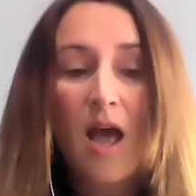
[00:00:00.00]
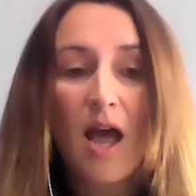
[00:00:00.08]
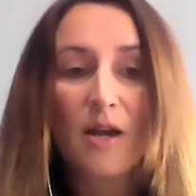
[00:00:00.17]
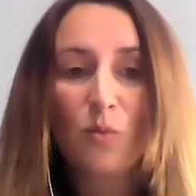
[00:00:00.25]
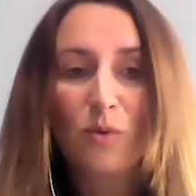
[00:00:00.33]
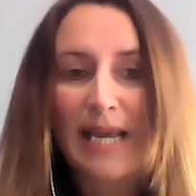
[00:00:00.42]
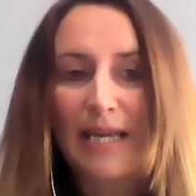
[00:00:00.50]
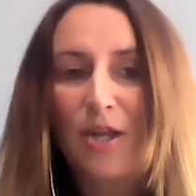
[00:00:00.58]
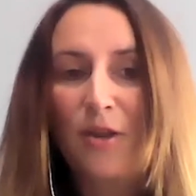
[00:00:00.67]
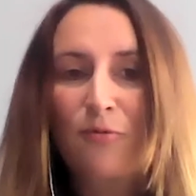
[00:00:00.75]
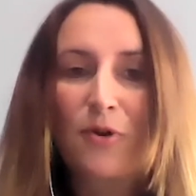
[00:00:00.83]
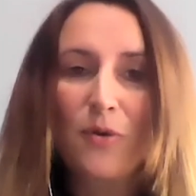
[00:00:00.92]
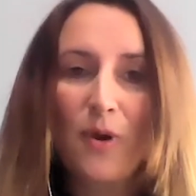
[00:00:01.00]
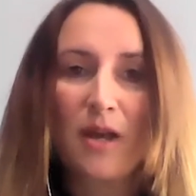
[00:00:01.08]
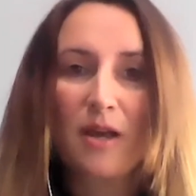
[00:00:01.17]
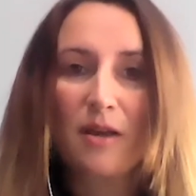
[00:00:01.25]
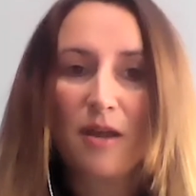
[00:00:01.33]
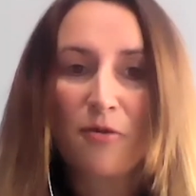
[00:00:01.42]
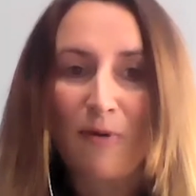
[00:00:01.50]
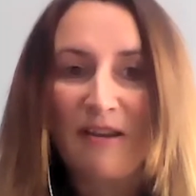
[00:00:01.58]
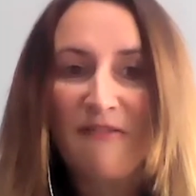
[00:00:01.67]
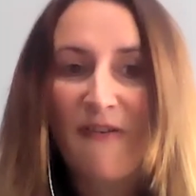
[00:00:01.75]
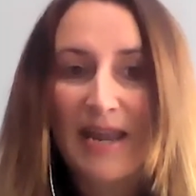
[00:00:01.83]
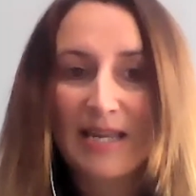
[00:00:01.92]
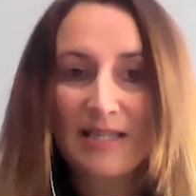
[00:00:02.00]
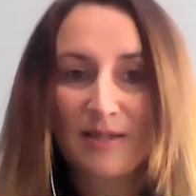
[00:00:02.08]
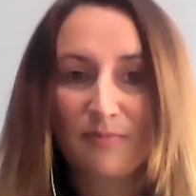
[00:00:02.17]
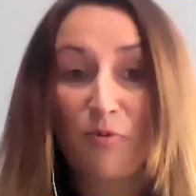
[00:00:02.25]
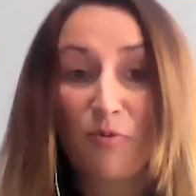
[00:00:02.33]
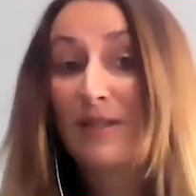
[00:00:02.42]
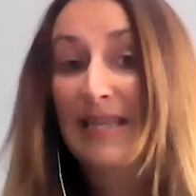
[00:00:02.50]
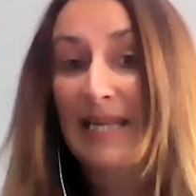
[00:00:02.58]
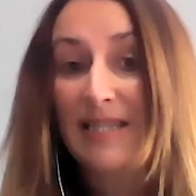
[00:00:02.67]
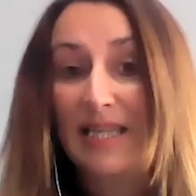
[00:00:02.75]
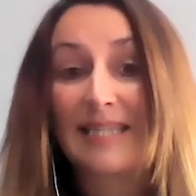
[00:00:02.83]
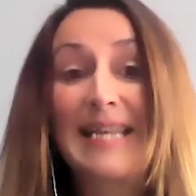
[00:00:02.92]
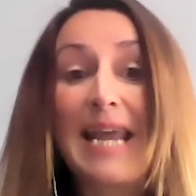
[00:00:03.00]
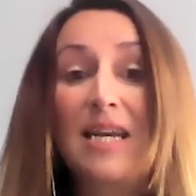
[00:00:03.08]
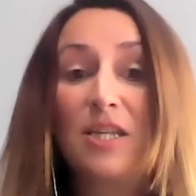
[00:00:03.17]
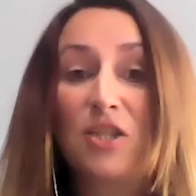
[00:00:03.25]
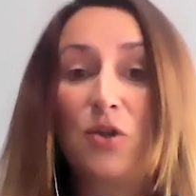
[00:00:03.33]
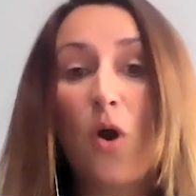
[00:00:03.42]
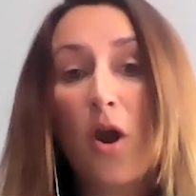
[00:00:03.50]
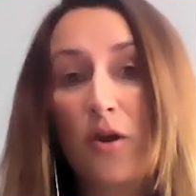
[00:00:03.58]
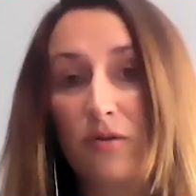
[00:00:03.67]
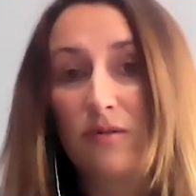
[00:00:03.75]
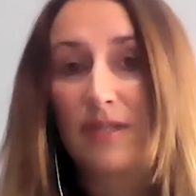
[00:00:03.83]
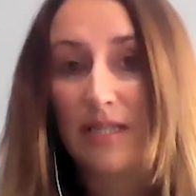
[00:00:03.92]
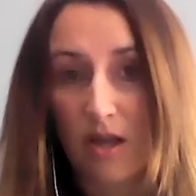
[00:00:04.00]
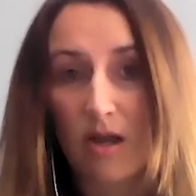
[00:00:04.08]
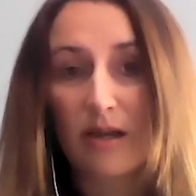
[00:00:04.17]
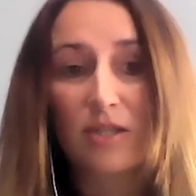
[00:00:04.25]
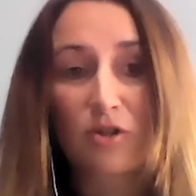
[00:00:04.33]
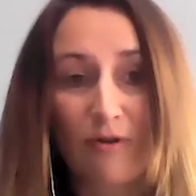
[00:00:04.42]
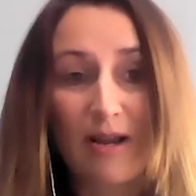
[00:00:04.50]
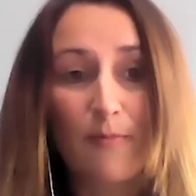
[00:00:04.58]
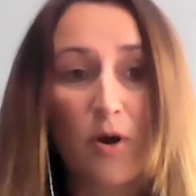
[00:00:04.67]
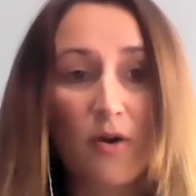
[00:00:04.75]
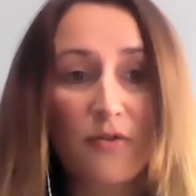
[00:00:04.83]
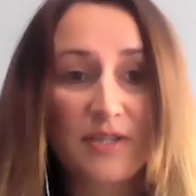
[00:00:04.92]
And we'll take you through a three-phased process that's tailored to your own desired career path.